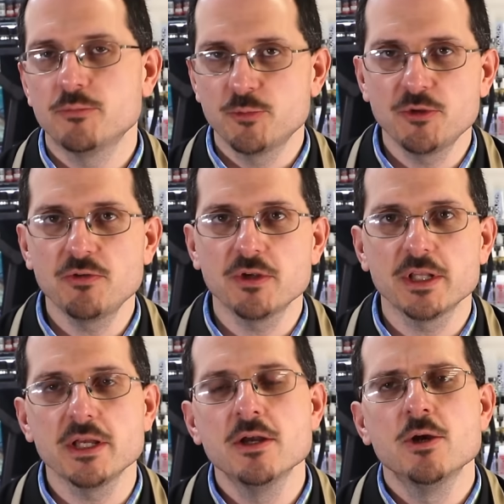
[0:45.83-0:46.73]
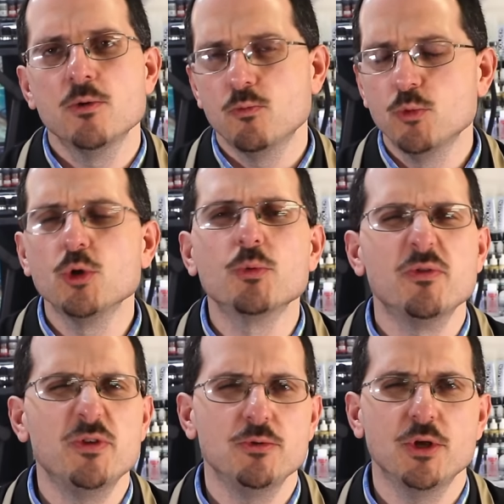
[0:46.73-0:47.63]
specifically, we'll
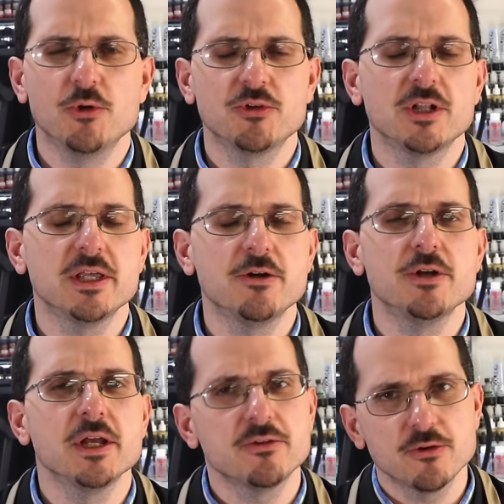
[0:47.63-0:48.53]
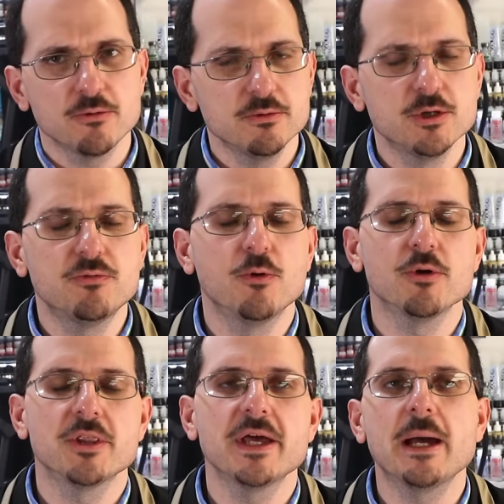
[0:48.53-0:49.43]
review those at a later date, so look
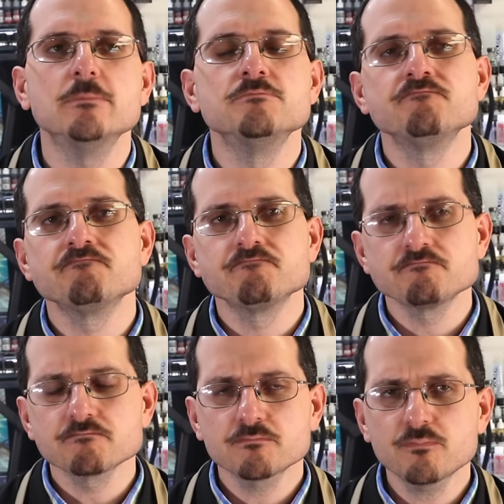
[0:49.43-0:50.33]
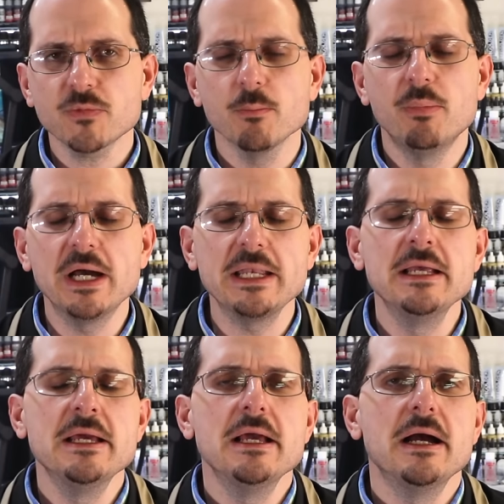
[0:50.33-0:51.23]
forward to that. But
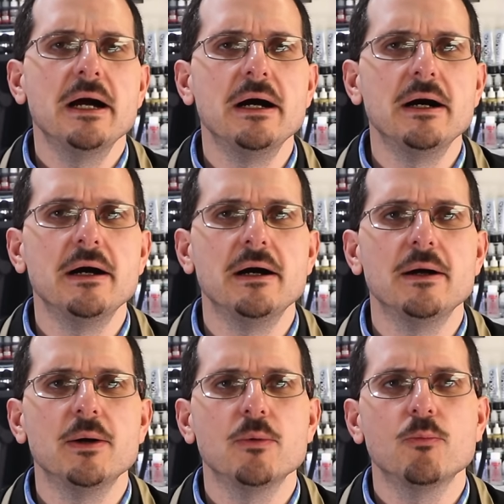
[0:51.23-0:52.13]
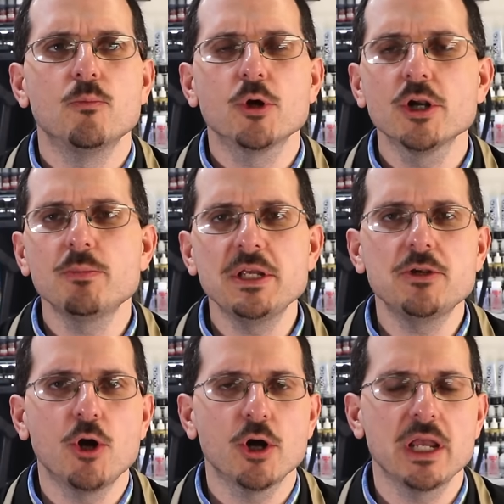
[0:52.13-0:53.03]
we're going to be
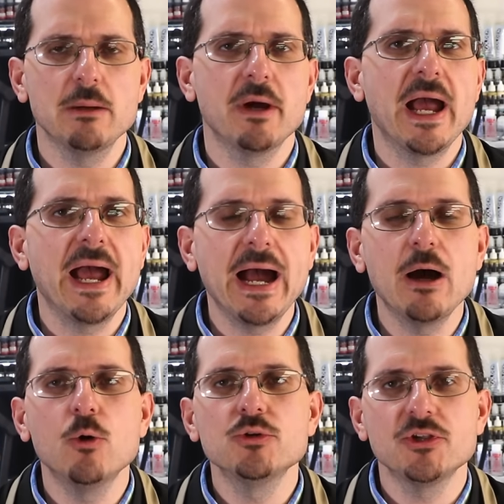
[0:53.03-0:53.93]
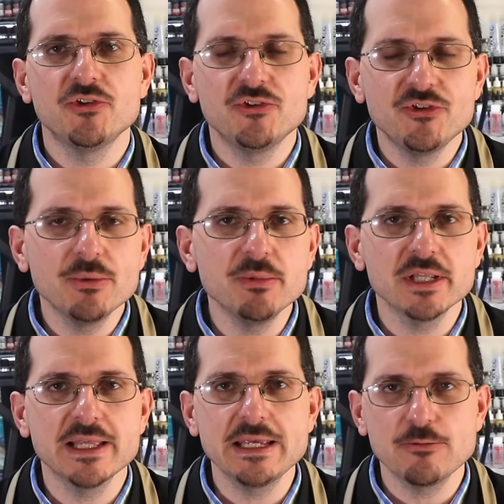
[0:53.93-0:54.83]
talking about how to
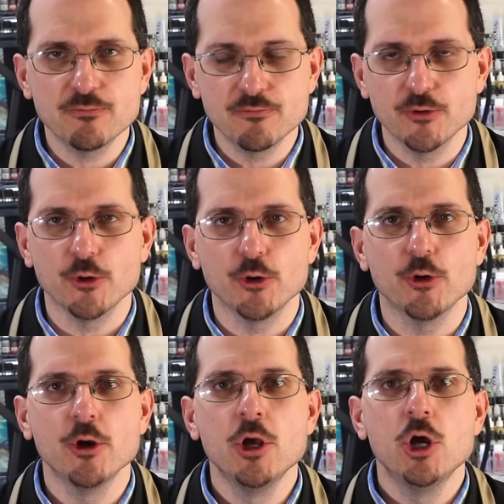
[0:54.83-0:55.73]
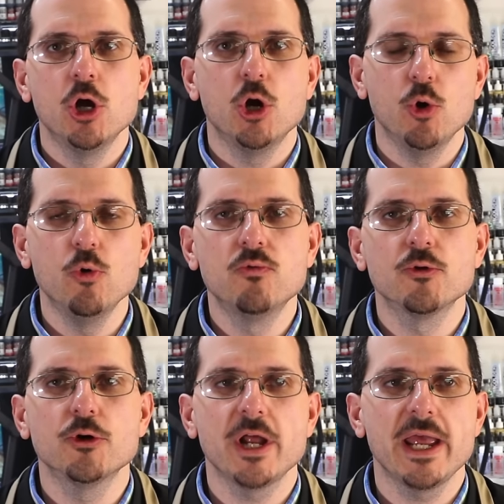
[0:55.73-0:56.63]
simulate fur
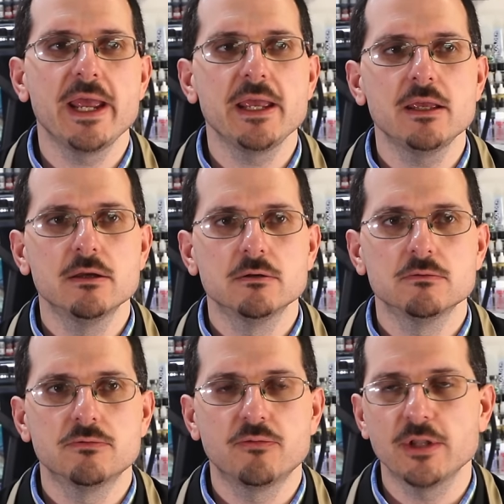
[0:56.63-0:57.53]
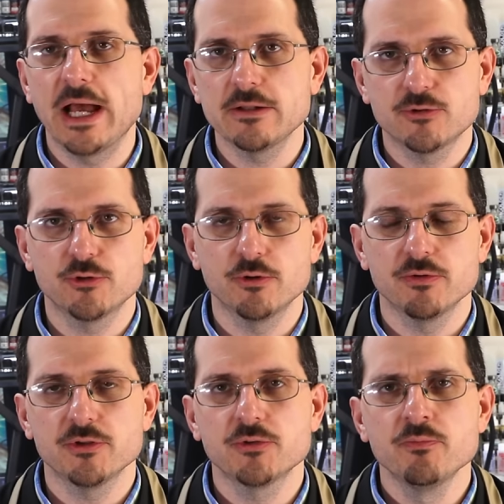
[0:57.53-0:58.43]
over a flat
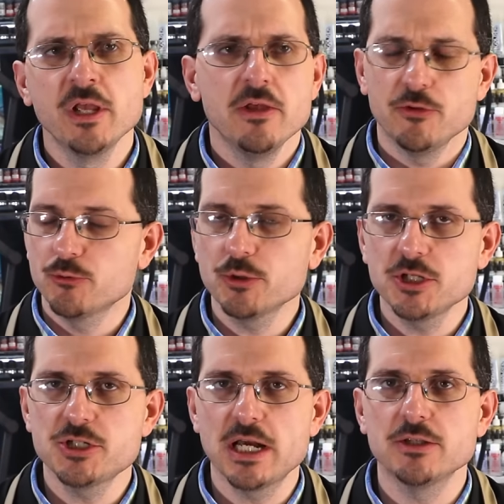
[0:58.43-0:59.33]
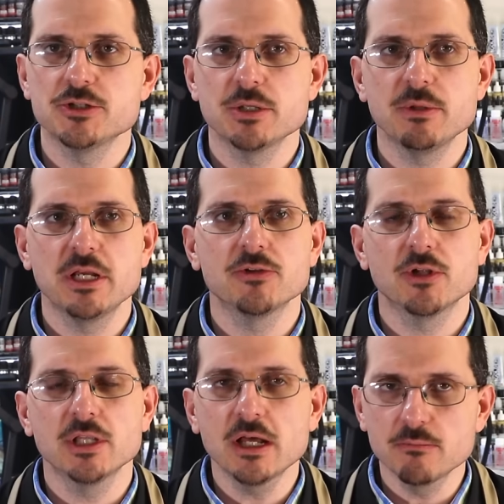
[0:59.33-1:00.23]
surface. This is really challenging because
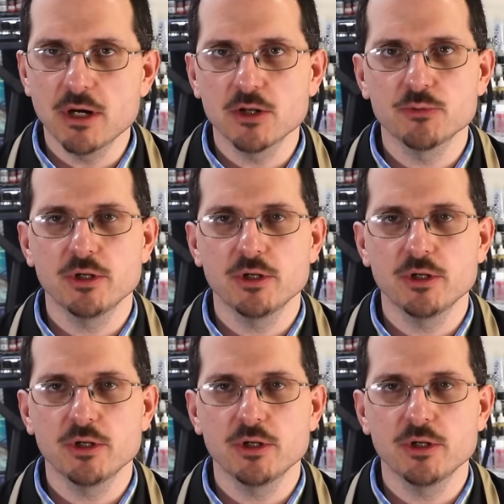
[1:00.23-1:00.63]
a lot of models